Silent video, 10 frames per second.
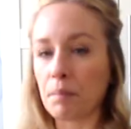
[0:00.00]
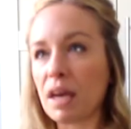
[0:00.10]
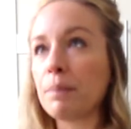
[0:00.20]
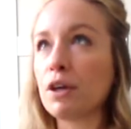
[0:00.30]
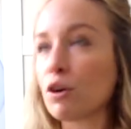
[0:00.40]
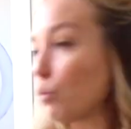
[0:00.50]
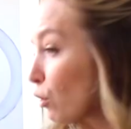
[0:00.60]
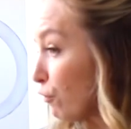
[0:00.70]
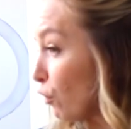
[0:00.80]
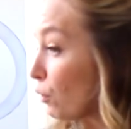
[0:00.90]
Maybe you're
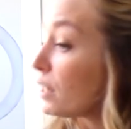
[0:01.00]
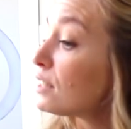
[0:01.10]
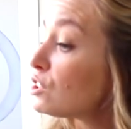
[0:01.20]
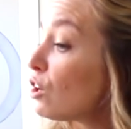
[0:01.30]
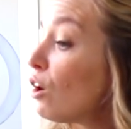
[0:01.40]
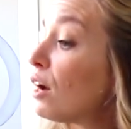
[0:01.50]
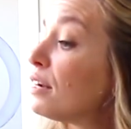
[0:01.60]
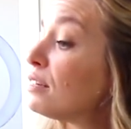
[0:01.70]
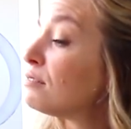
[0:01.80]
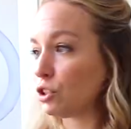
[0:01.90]
more focused
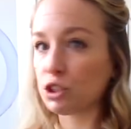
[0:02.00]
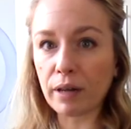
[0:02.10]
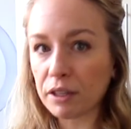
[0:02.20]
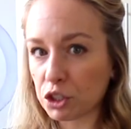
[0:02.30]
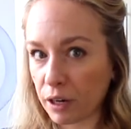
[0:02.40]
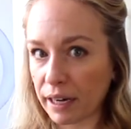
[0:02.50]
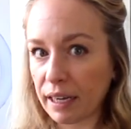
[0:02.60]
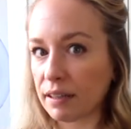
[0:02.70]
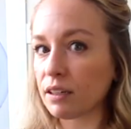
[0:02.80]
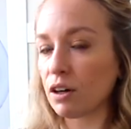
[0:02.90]
on strength
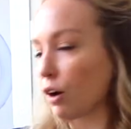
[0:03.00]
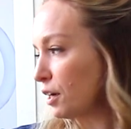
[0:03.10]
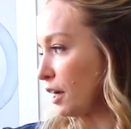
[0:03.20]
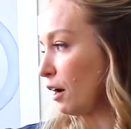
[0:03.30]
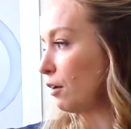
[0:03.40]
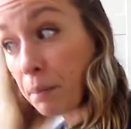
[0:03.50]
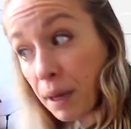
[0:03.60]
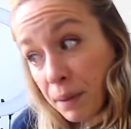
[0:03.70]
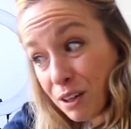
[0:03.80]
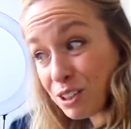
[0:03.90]
training than cardio.
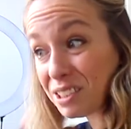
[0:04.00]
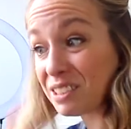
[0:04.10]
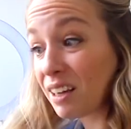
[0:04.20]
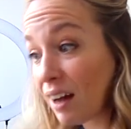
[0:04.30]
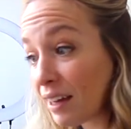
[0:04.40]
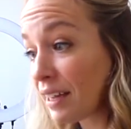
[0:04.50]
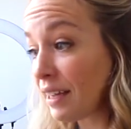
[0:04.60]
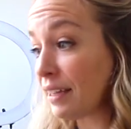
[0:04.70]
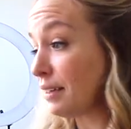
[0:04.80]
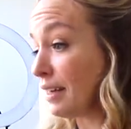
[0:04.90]
Maybe you're just not
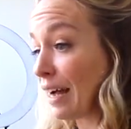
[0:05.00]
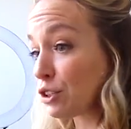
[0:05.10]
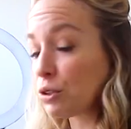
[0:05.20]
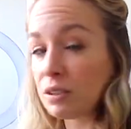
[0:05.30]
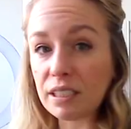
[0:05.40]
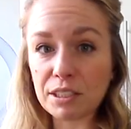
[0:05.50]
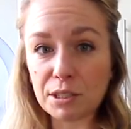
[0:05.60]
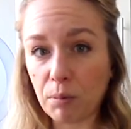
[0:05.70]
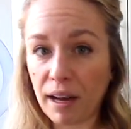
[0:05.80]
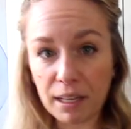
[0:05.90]
a naturally
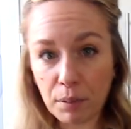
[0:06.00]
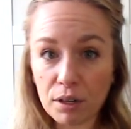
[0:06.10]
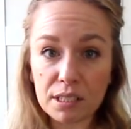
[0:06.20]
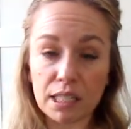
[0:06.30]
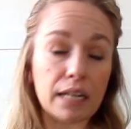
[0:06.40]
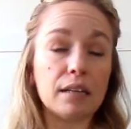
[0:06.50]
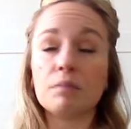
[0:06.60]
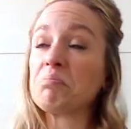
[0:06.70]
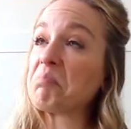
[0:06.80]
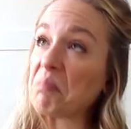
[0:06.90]
sweaty person.
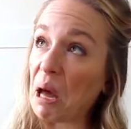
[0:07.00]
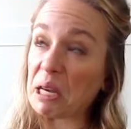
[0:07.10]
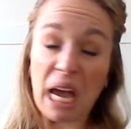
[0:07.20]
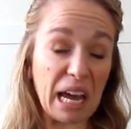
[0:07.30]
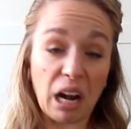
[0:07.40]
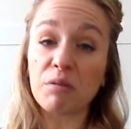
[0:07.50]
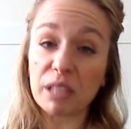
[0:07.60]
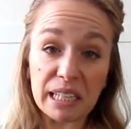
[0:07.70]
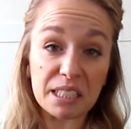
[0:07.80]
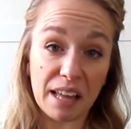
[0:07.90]
I cannot
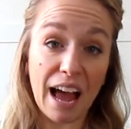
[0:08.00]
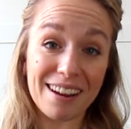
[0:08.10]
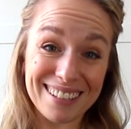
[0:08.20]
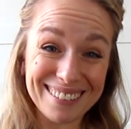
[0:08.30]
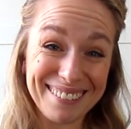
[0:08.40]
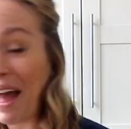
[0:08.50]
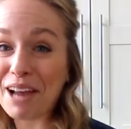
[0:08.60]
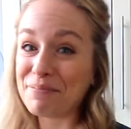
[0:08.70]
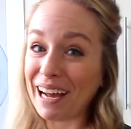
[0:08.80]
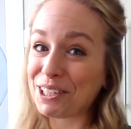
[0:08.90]
relate to that. I
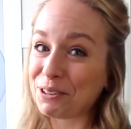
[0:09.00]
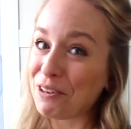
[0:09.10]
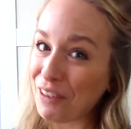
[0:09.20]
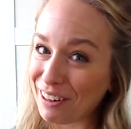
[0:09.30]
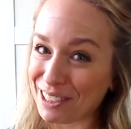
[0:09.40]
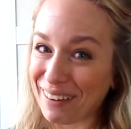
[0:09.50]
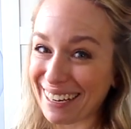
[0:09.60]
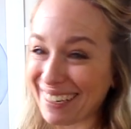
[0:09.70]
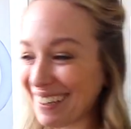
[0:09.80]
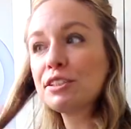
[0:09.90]
am naturally very
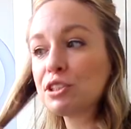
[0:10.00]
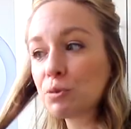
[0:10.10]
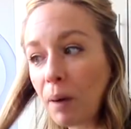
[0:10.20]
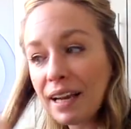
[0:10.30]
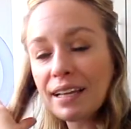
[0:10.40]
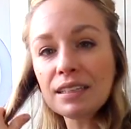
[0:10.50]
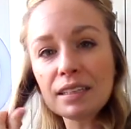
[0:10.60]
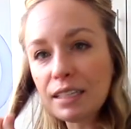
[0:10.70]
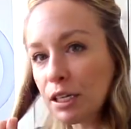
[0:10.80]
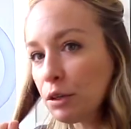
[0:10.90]
sweaty. Sweating
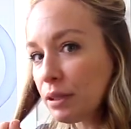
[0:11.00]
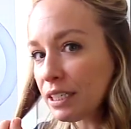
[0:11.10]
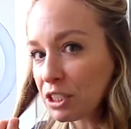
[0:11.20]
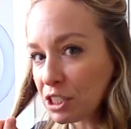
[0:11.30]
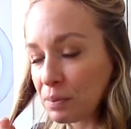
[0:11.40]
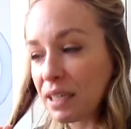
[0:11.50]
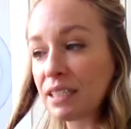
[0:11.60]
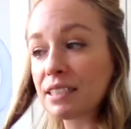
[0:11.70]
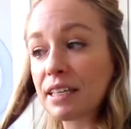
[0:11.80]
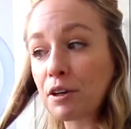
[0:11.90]
literally just
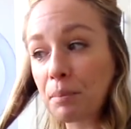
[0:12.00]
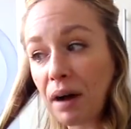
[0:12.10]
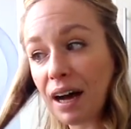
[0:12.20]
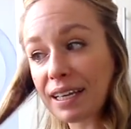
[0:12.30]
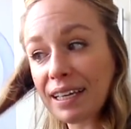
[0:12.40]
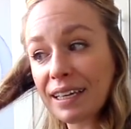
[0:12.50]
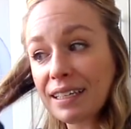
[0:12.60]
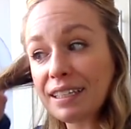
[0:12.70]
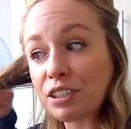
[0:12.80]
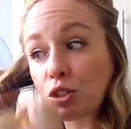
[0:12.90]
means that your body
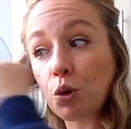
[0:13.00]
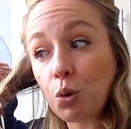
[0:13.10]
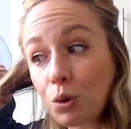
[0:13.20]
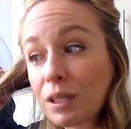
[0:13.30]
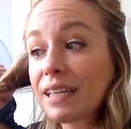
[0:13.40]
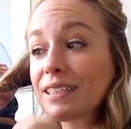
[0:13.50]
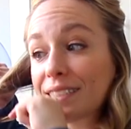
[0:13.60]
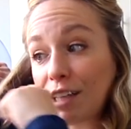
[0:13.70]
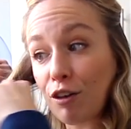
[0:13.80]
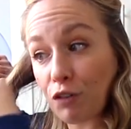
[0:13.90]
is cooling
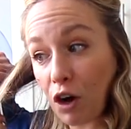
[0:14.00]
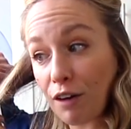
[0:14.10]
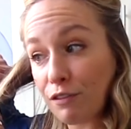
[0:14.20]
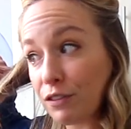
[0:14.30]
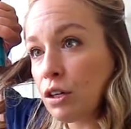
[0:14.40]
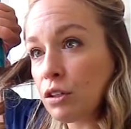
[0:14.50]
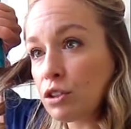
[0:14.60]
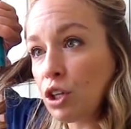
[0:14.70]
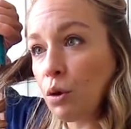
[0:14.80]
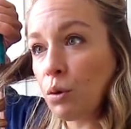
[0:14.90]
itself off.
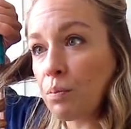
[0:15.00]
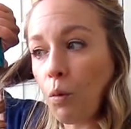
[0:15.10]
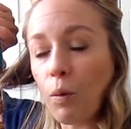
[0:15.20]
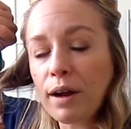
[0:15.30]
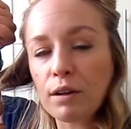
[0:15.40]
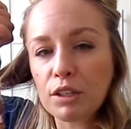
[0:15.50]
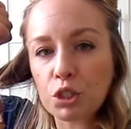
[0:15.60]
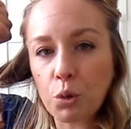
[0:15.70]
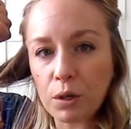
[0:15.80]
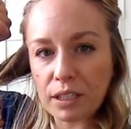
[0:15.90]
So where did
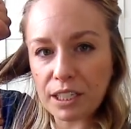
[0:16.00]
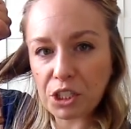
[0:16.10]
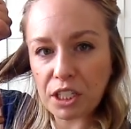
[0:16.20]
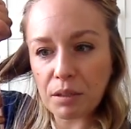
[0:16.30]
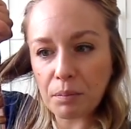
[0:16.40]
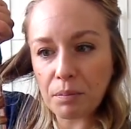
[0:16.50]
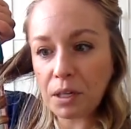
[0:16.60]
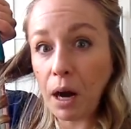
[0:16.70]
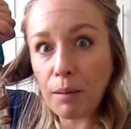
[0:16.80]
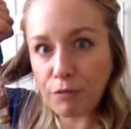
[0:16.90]
this correlation
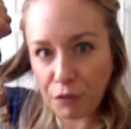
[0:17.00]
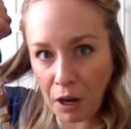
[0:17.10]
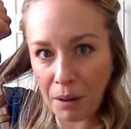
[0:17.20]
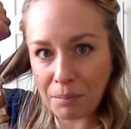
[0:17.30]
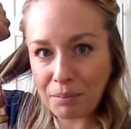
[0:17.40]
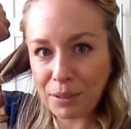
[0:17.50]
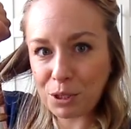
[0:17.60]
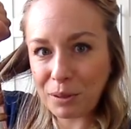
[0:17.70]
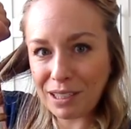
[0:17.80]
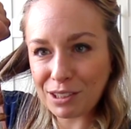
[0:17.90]
come from
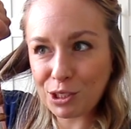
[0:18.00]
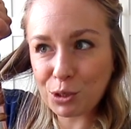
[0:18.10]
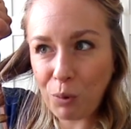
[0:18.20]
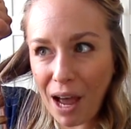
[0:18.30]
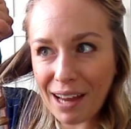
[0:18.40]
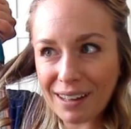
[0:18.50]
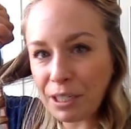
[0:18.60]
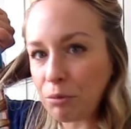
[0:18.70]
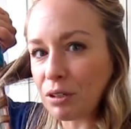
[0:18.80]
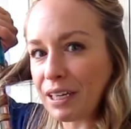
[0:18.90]
between sweat
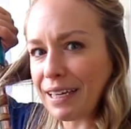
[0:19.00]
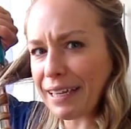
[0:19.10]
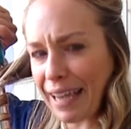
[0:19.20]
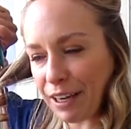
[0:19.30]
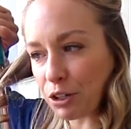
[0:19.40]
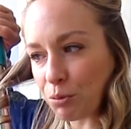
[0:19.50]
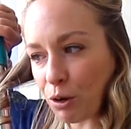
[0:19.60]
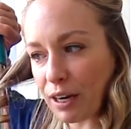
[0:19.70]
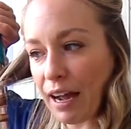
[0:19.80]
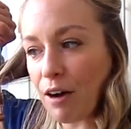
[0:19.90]
equaling a good
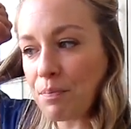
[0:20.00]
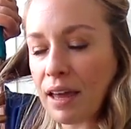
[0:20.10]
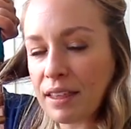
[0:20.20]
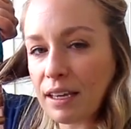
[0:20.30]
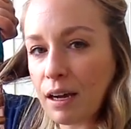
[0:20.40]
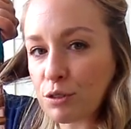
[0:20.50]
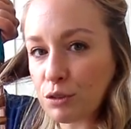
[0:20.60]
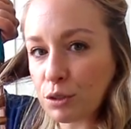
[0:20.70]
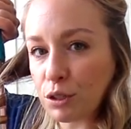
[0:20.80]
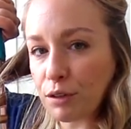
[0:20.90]
workout? I think it comes
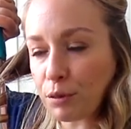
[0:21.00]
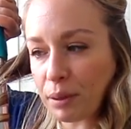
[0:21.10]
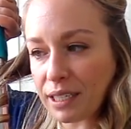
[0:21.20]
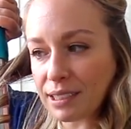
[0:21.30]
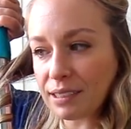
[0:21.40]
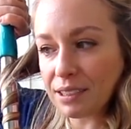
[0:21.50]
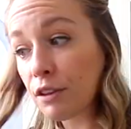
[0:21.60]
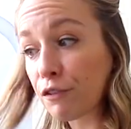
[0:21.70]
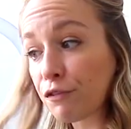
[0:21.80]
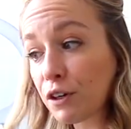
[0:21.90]
from two different places.
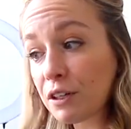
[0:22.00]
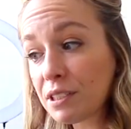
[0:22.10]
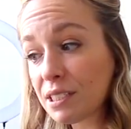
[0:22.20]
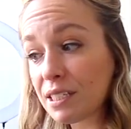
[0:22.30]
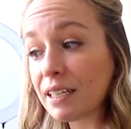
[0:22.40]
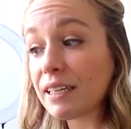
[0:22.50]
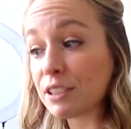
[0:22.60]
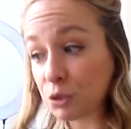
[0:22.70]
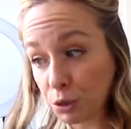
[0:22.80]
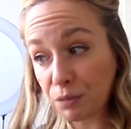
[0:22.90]
The first
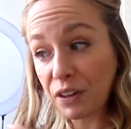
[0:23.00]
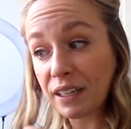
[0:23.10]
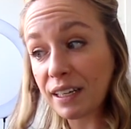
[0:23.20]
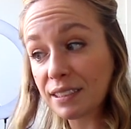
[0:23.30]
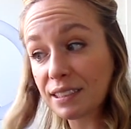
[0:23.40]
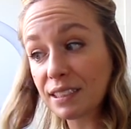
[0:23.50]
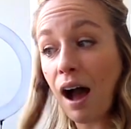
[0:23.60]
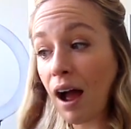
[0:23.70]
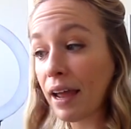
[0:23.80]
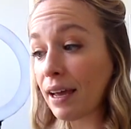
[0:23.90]
is group fitness.
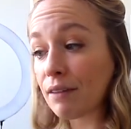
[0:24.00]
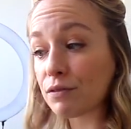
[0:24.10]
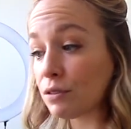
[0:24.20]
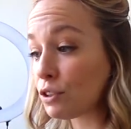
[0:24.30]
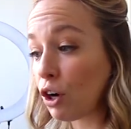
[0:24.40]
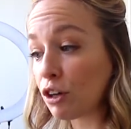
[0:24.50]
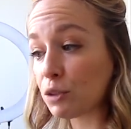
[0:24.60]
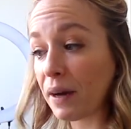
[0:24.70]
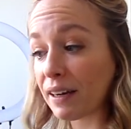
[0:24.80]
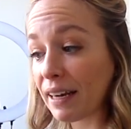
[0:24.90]
I have
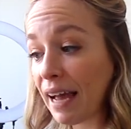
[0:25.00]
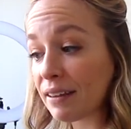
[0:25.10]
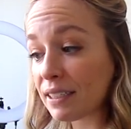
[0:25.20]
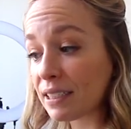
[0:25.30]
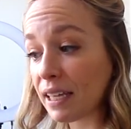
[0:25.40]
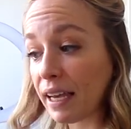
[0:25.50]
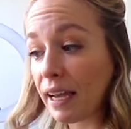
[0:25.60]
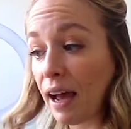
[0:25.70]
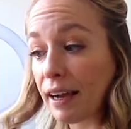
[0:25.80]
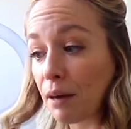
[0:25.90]
talked about it
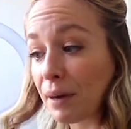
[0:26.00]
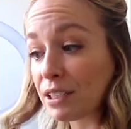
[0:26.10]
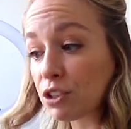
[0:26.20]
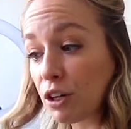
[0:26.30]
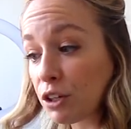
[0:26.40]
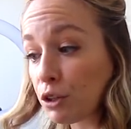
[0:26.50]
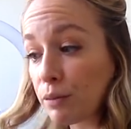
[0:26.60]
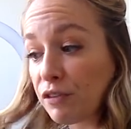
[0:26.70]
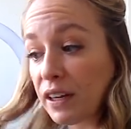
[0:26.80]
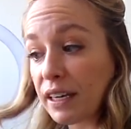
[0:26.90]
endlessly. I got my start in
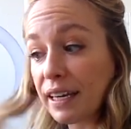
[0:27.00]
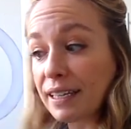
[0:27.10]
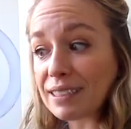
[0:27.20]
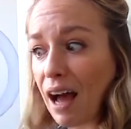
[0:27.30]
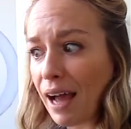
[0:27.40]
group fitness.